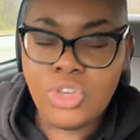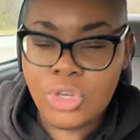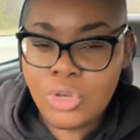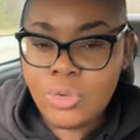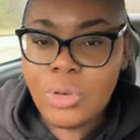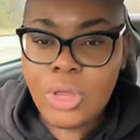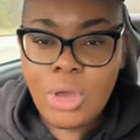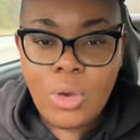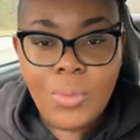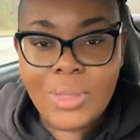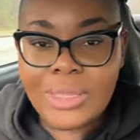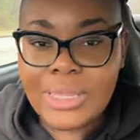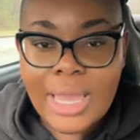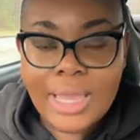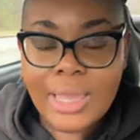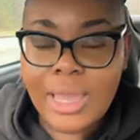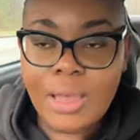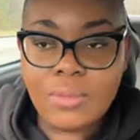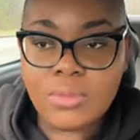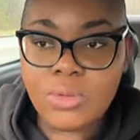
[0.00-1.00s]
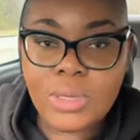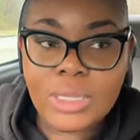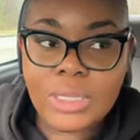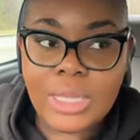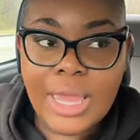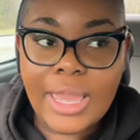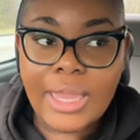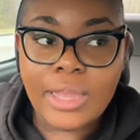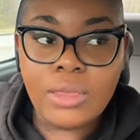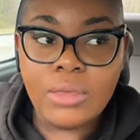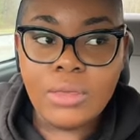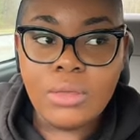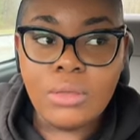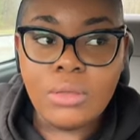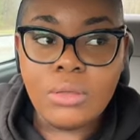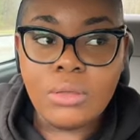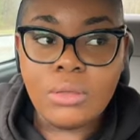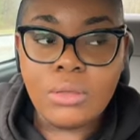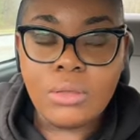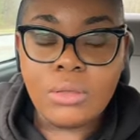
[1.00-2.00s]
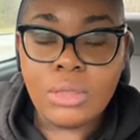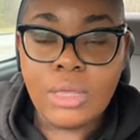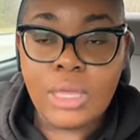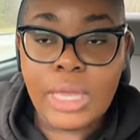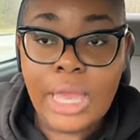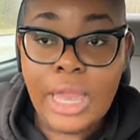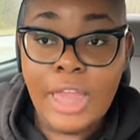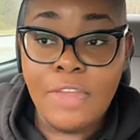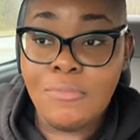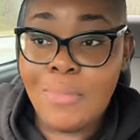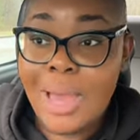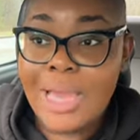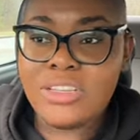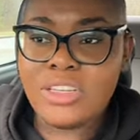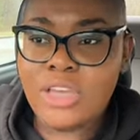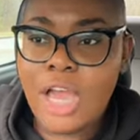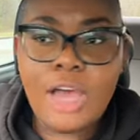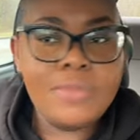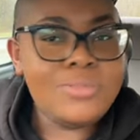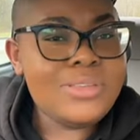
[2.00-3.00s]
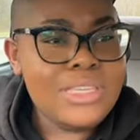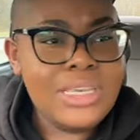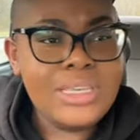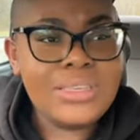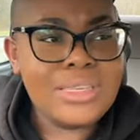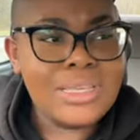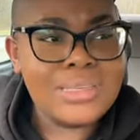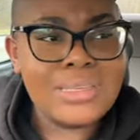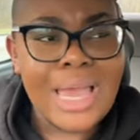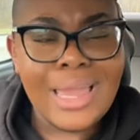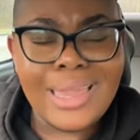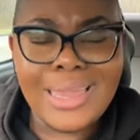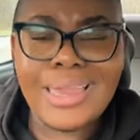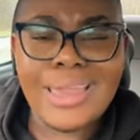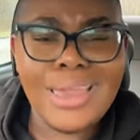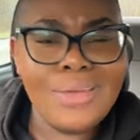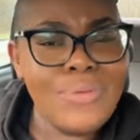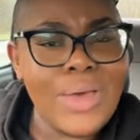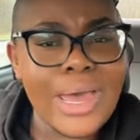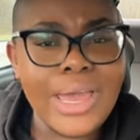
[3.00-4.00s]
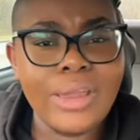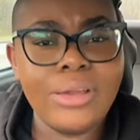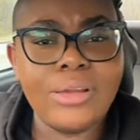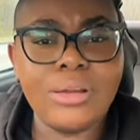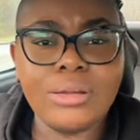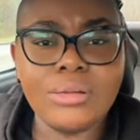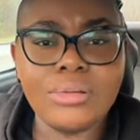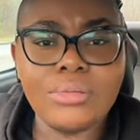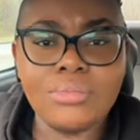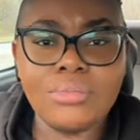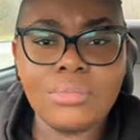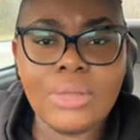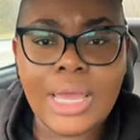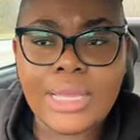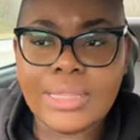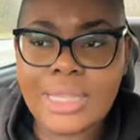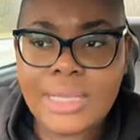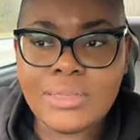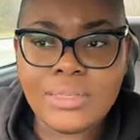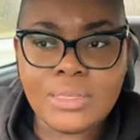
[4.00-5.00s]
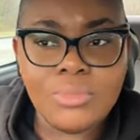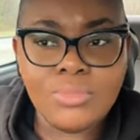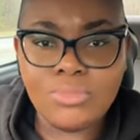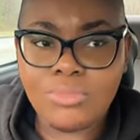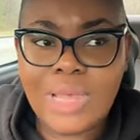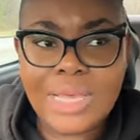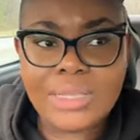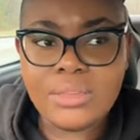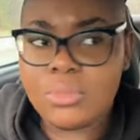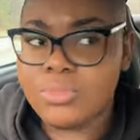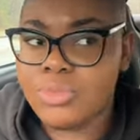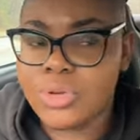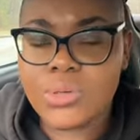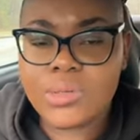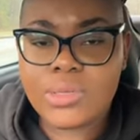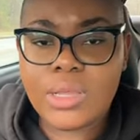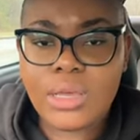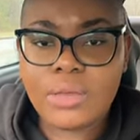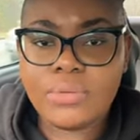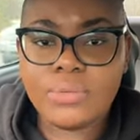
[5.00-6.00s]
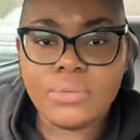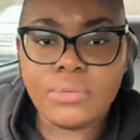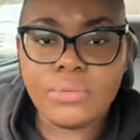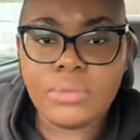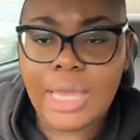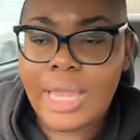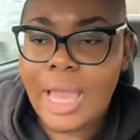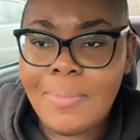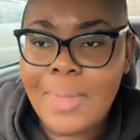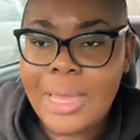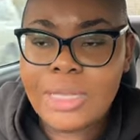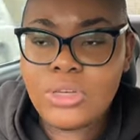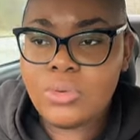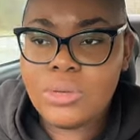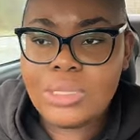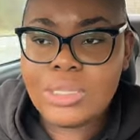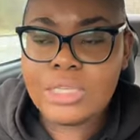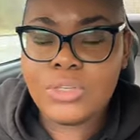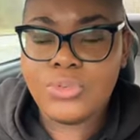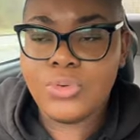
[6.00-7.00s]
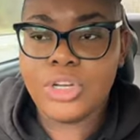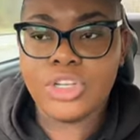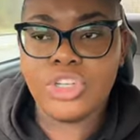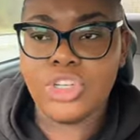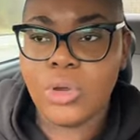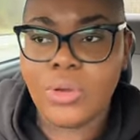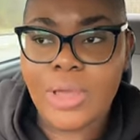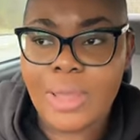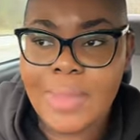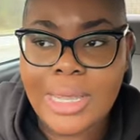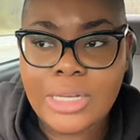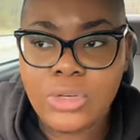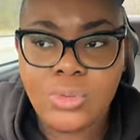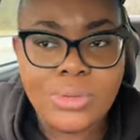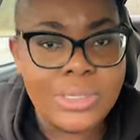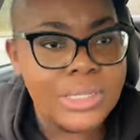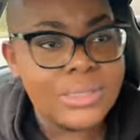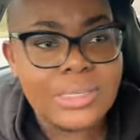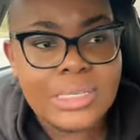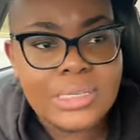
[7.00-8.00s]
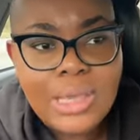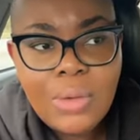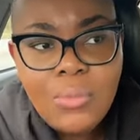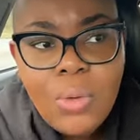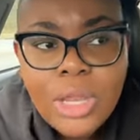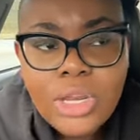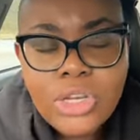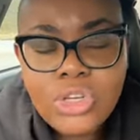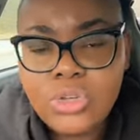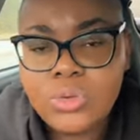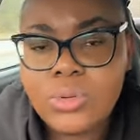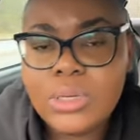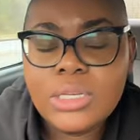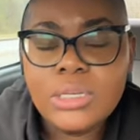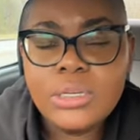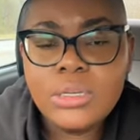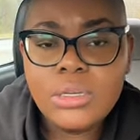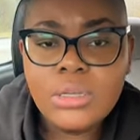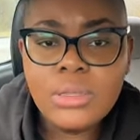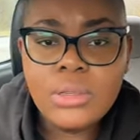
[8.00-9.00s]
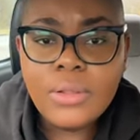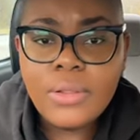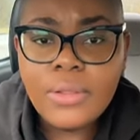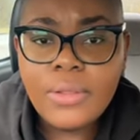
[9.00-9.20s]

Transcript: do you know what that comes with? Like, if my job sees this, I could get fired. Like, that's some that's some real stuff. Like, I'm not doing this for a joke. I'm not doing this because I want to do it.